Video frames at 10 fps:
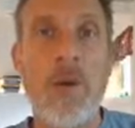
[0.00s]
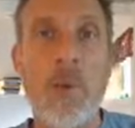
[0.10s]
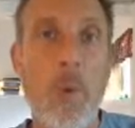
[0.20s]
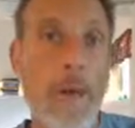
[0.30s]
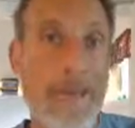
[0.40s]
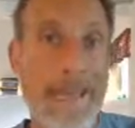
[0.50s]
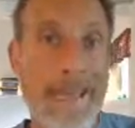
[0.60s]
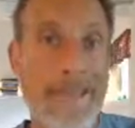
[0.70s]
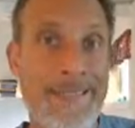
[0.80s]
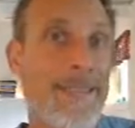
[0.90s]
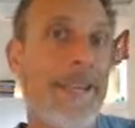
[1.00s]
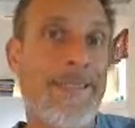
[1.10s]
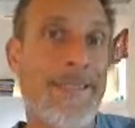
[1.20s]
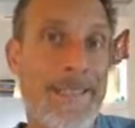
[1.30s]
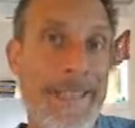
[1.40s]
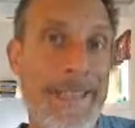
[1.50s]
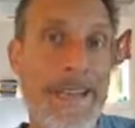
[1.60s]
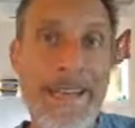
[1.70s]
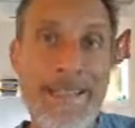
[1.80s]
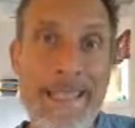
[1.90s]
one hand. Linda and
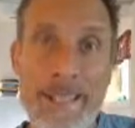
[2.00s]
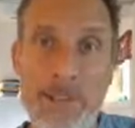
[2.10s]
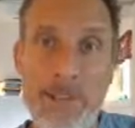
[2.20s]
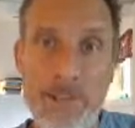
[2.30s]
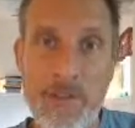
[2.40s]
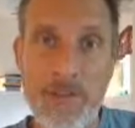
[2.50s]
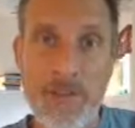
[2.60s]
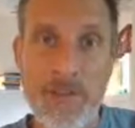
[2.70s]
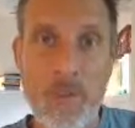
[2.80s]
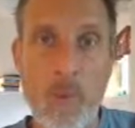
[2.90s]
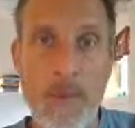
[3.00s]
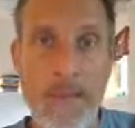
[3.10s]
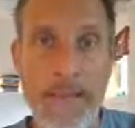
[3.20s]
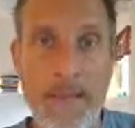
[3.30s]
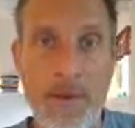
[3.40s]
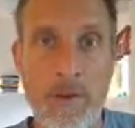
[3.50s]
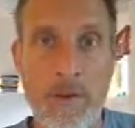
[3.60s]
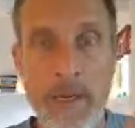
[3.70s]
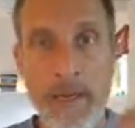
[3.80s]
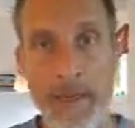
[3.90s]
I tend to do just one hand over
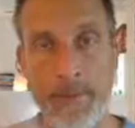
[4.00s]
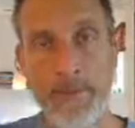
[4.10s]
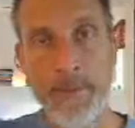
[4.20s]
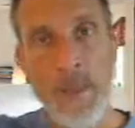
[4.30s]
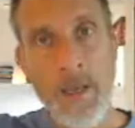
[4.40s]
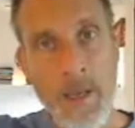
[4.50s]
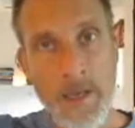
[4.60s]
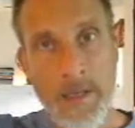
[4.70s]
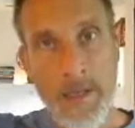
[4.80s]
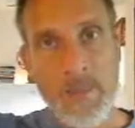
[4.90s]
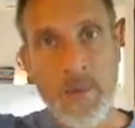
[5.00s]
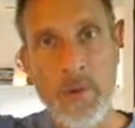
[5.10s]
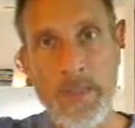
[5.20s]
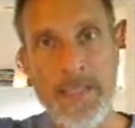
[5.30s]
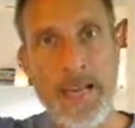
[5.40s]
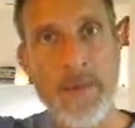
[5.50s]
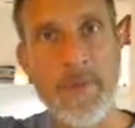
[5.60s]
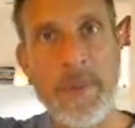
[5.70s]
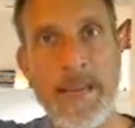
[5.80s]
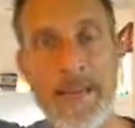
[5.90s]
here. The next point is top of
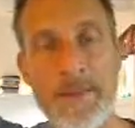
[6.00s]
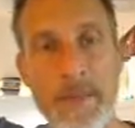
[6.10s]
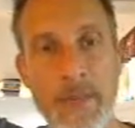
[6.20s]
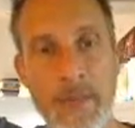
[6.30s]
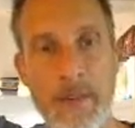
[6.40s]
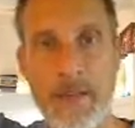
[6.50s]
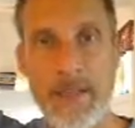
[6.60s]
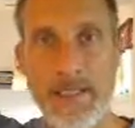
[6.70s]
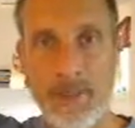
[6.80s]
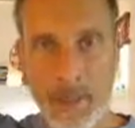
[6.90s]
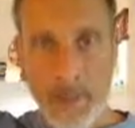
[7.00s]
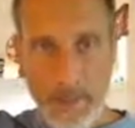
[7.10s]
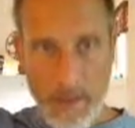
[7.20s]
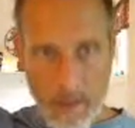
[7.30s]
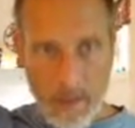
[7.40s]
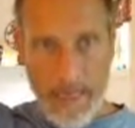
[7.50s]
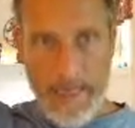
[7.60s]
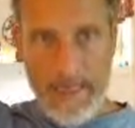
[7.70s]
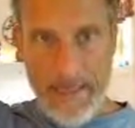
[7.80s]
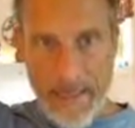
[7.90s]
the head. There is a point right
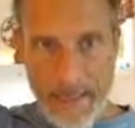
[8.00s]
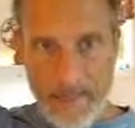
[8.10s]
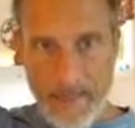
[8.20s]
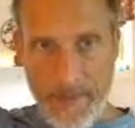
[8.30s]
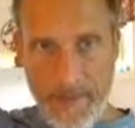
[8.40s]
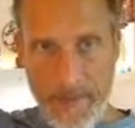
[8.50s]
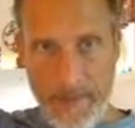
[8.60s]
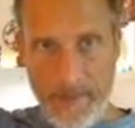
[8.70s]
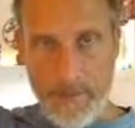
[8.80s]
at the top of the head.